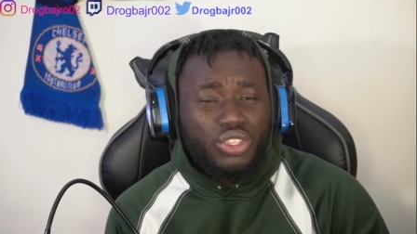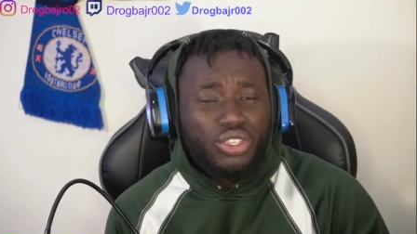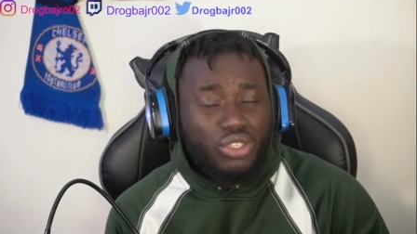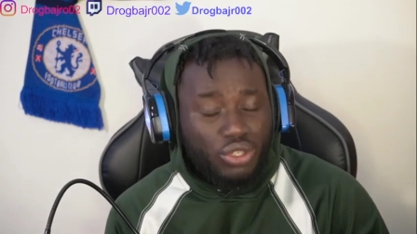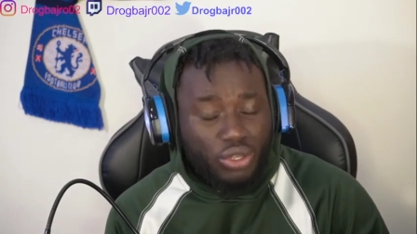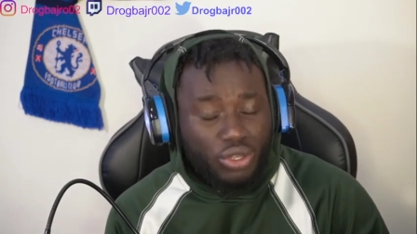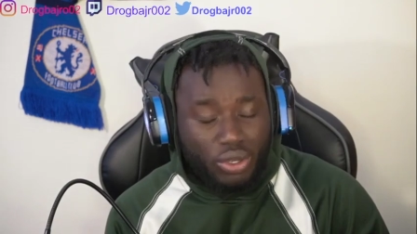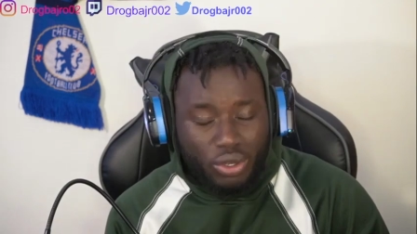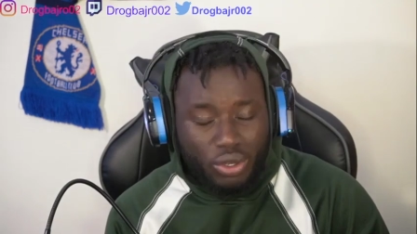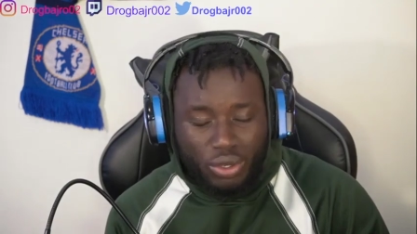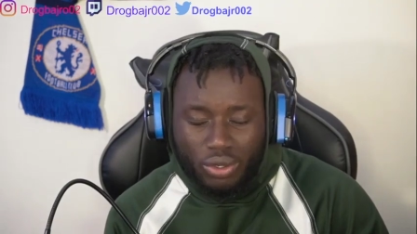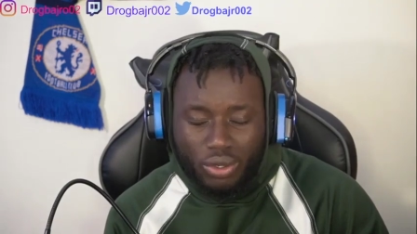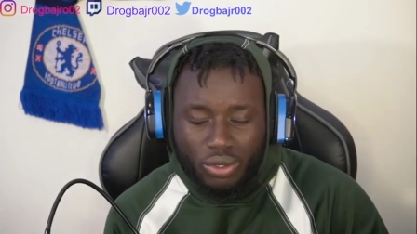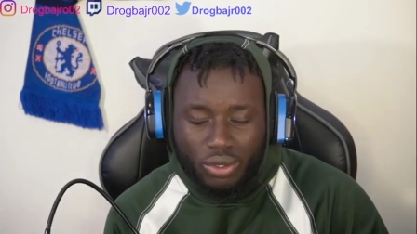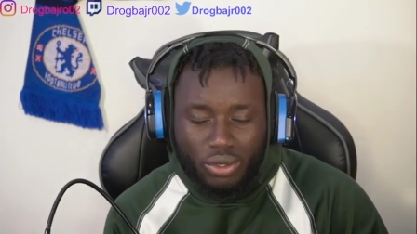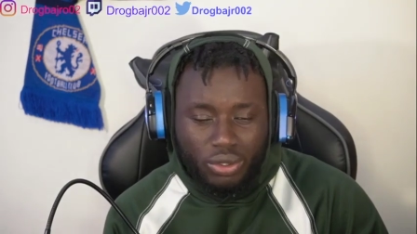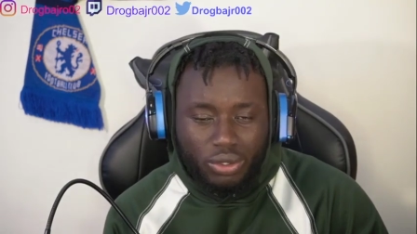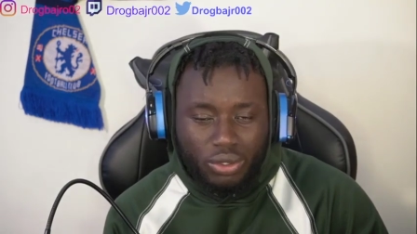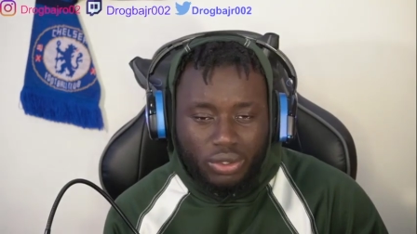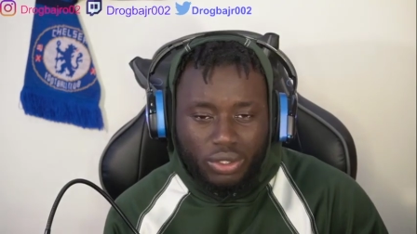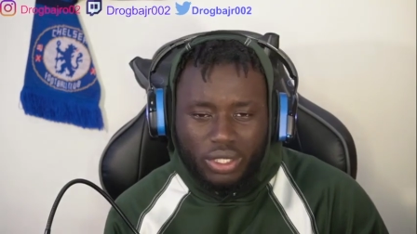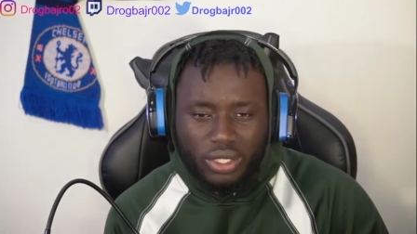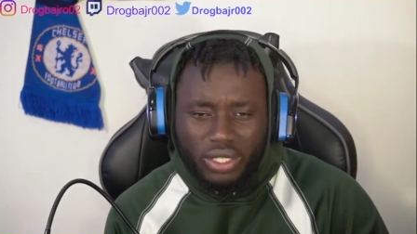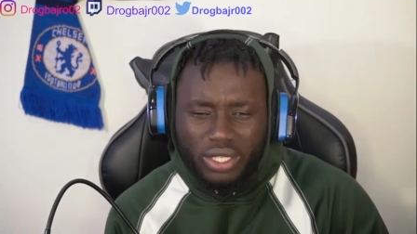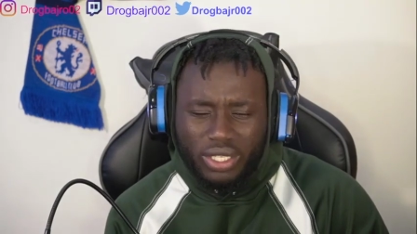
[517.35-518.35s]

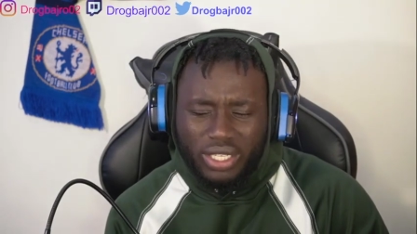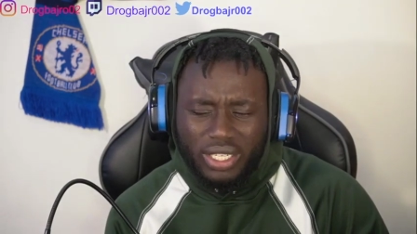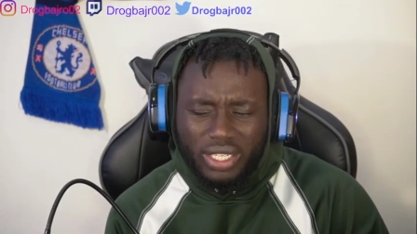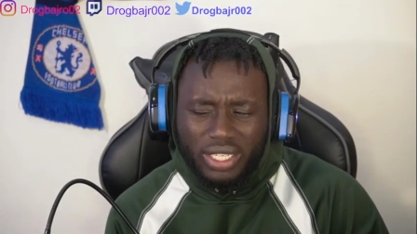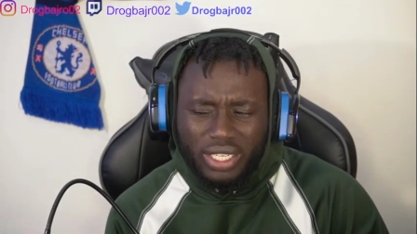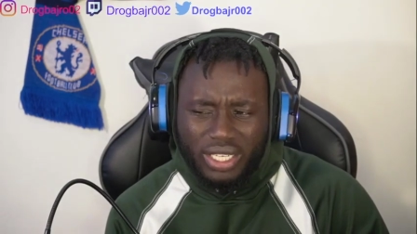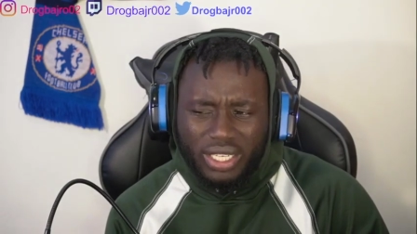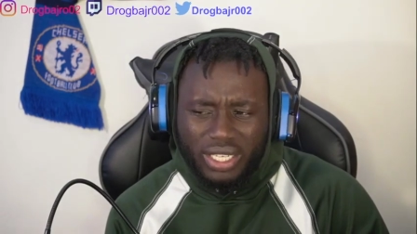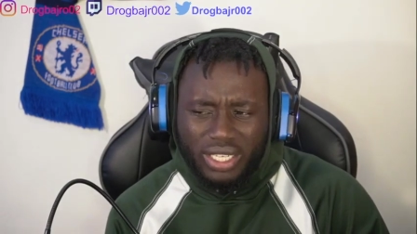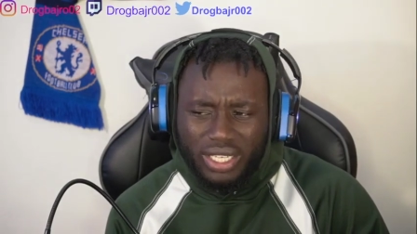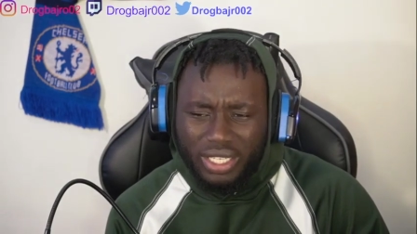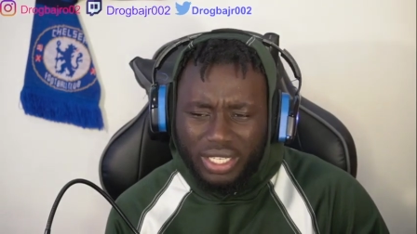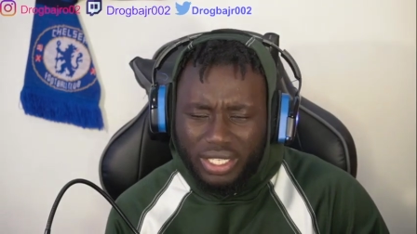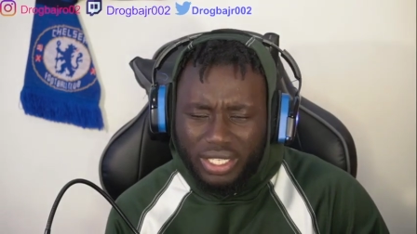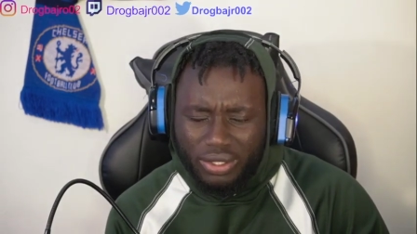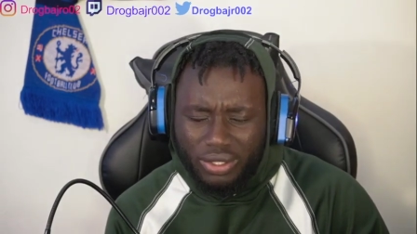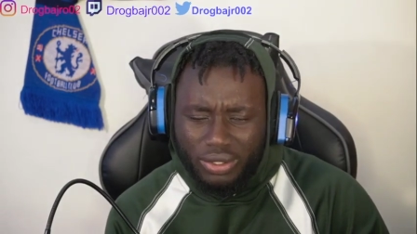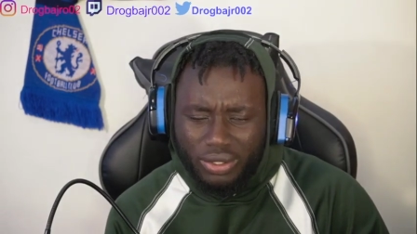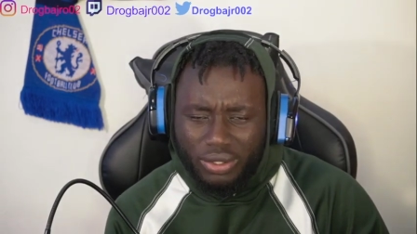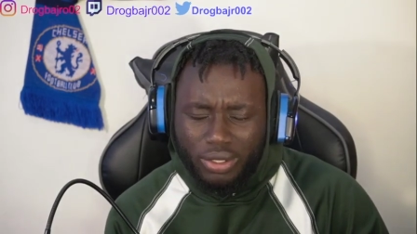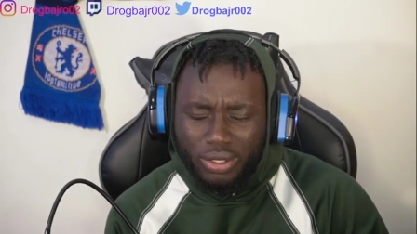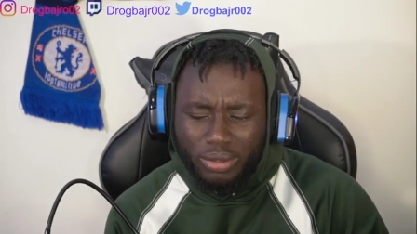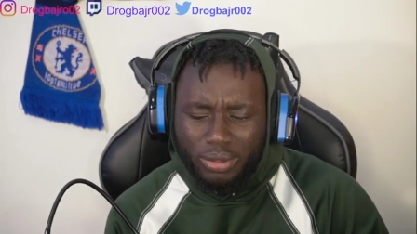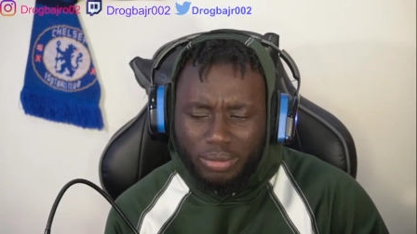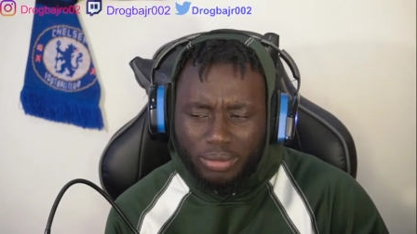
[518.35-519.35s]
so
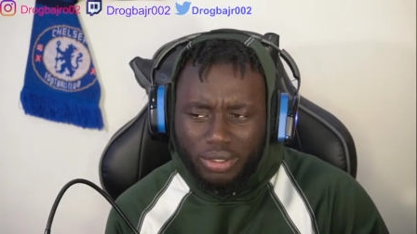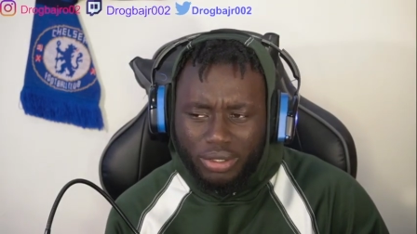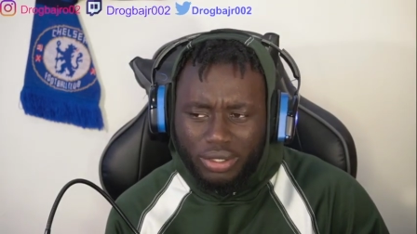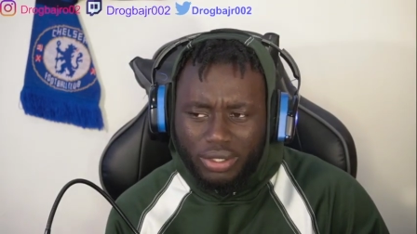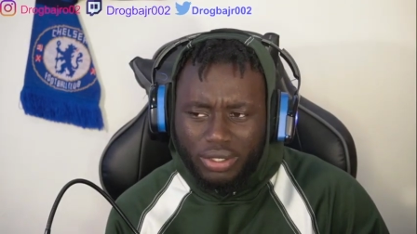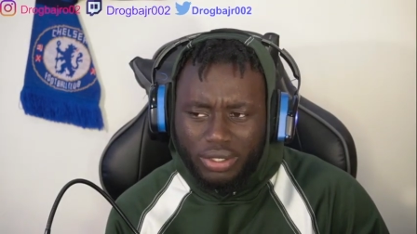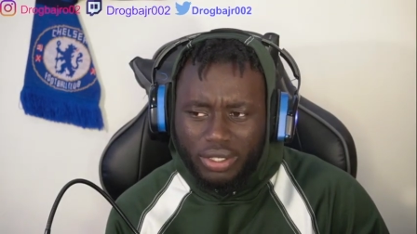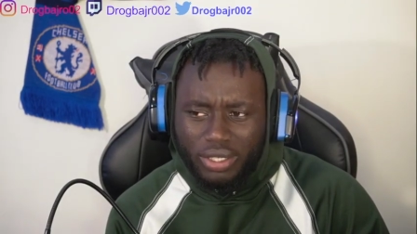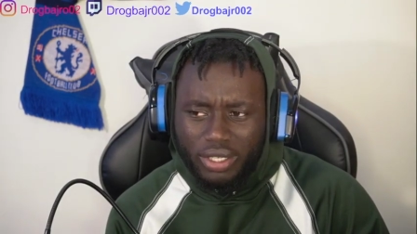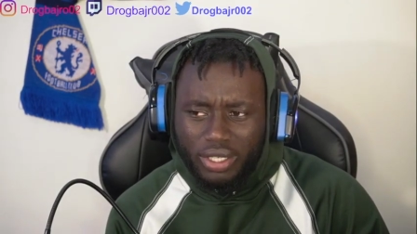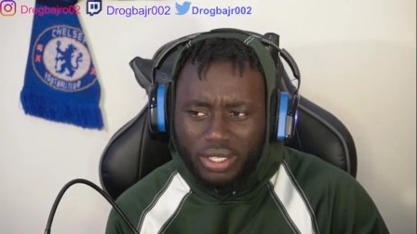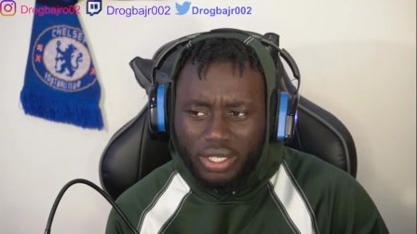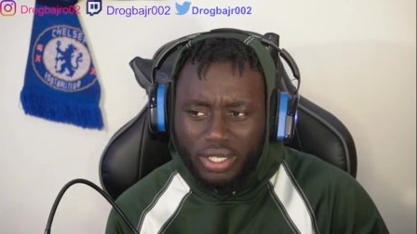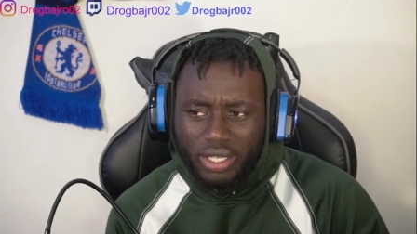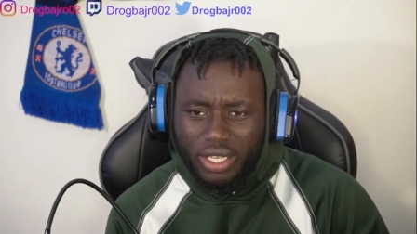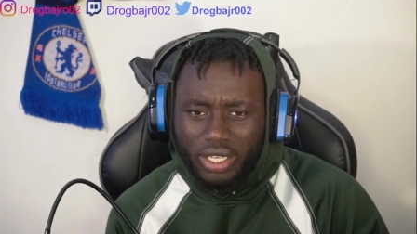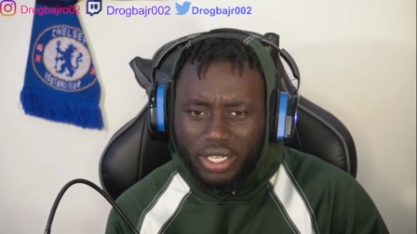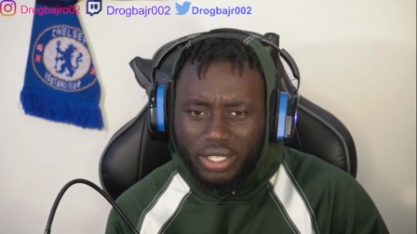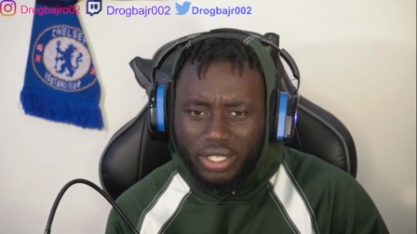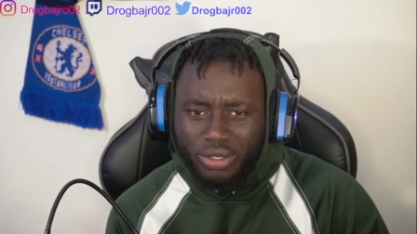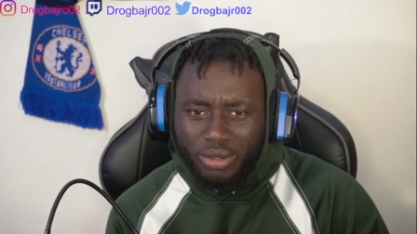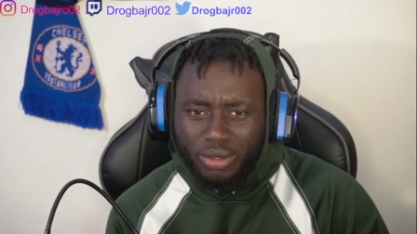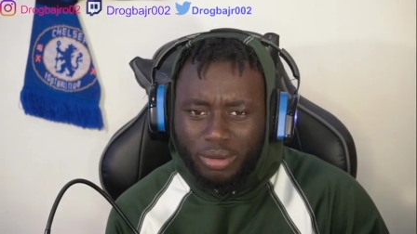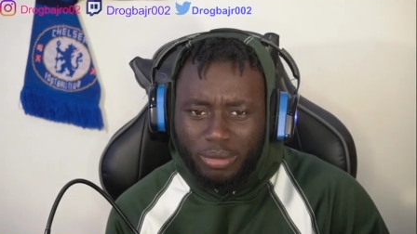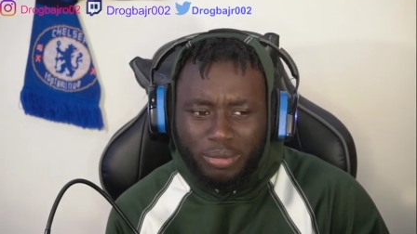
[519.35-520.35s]
into the music
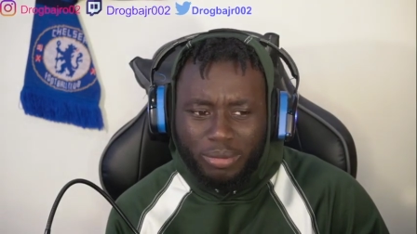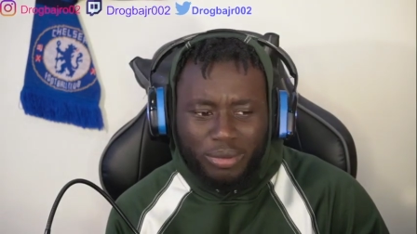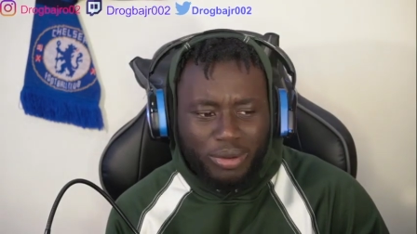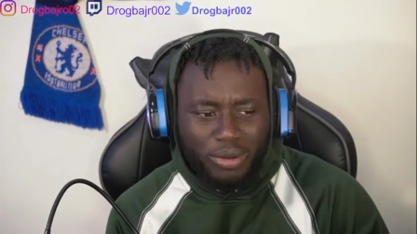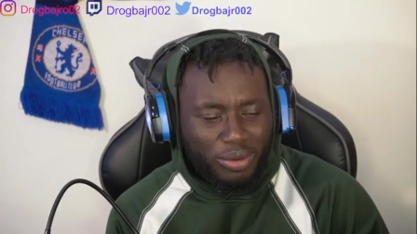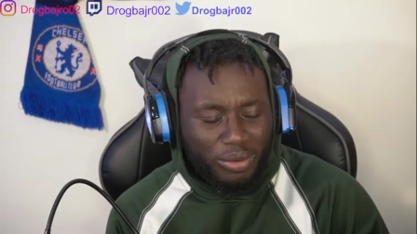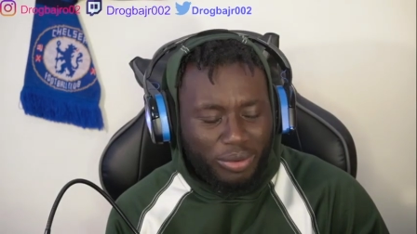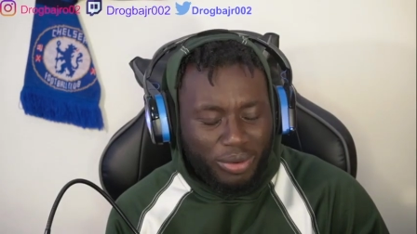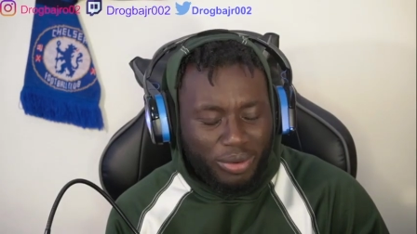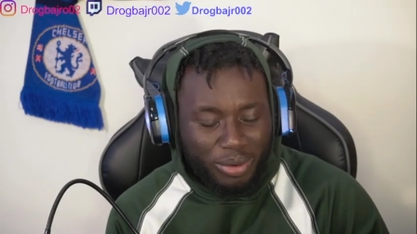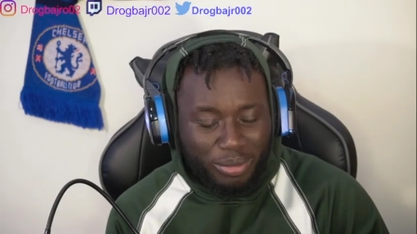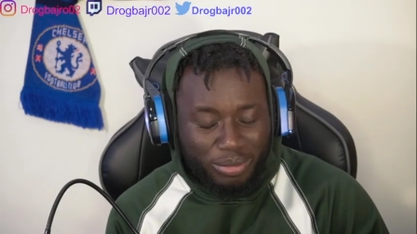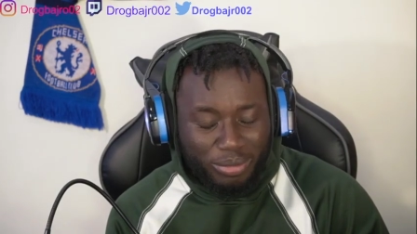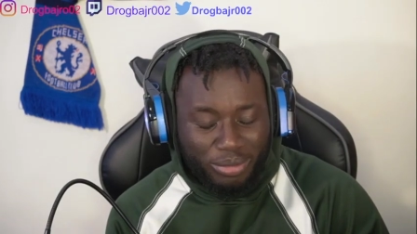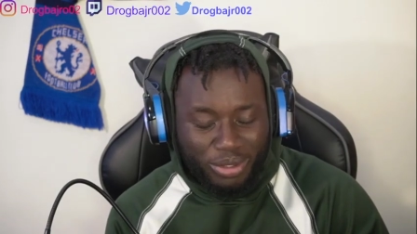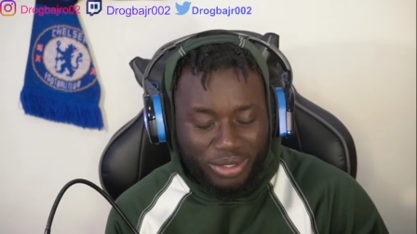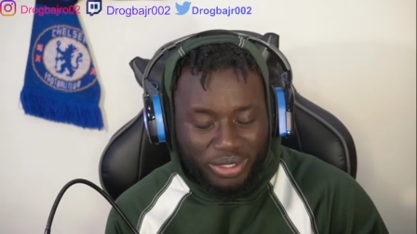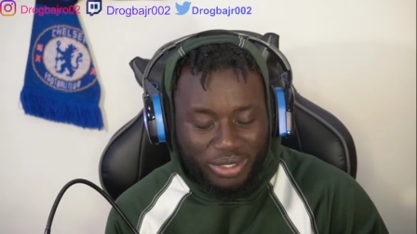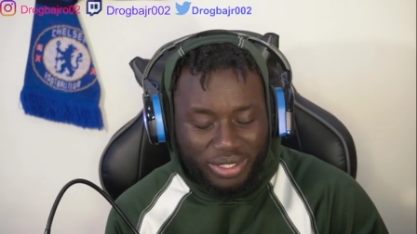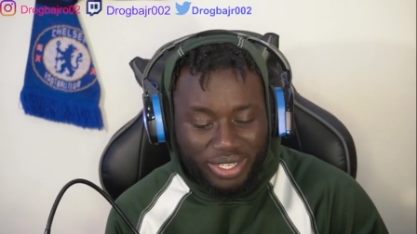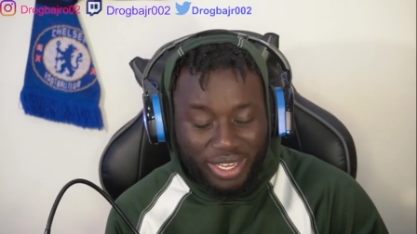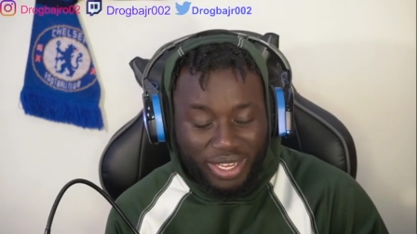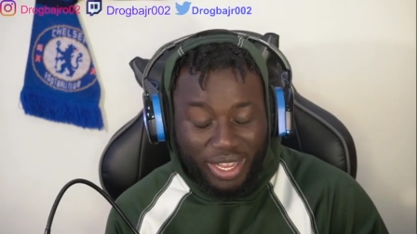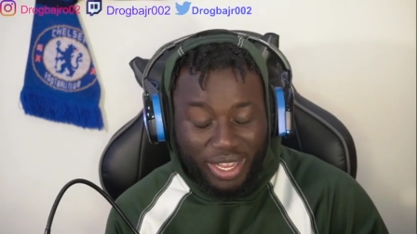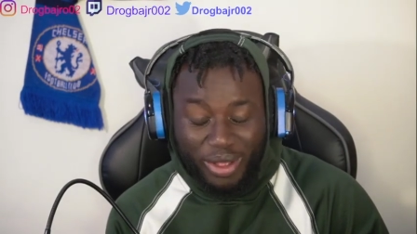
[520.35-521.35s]
to a point where I'm
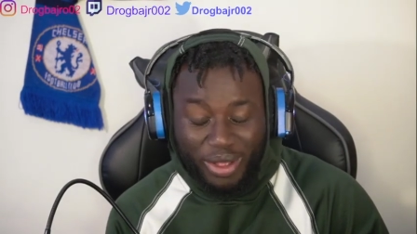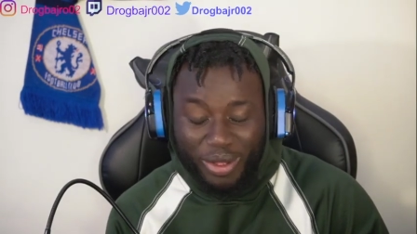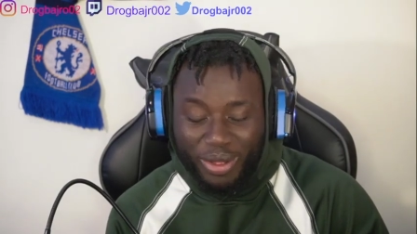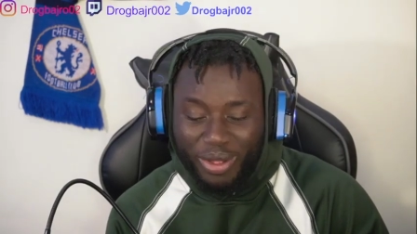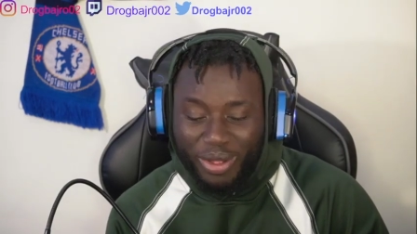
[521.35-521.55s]
just like,